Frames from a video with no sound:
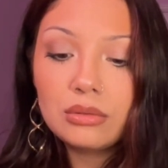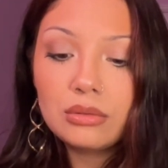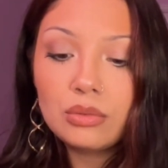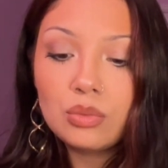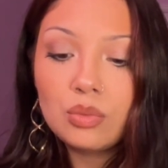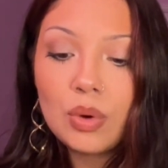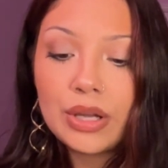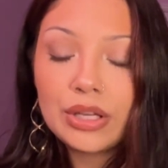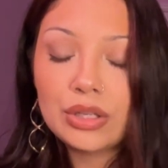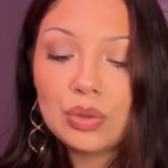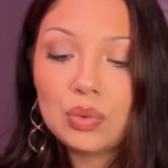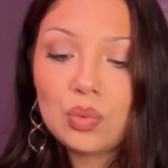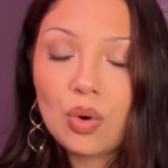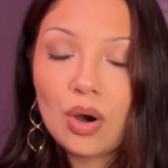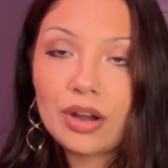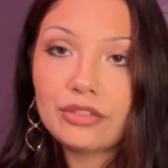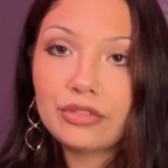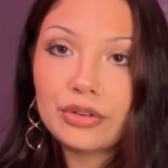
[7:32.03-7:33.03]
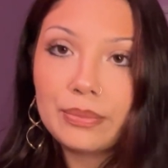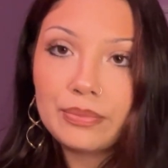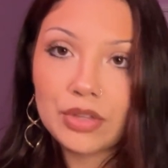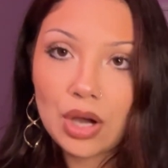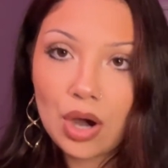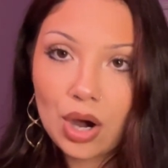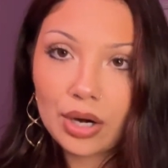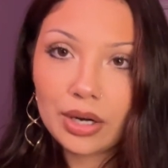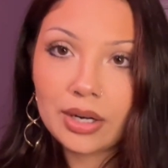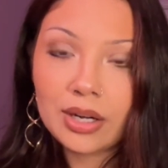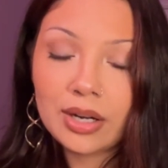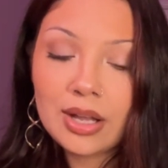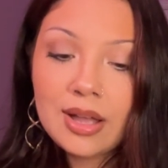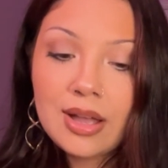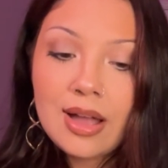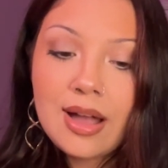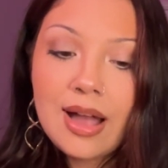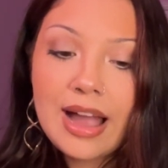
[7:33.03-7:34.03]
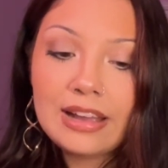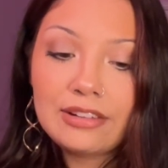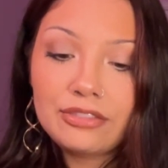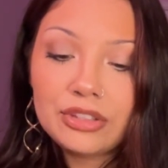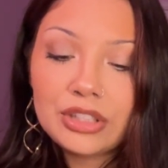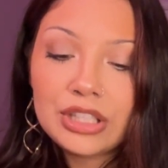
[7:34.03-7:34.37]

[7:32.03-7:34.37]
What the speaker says: what you want from the heart, I feel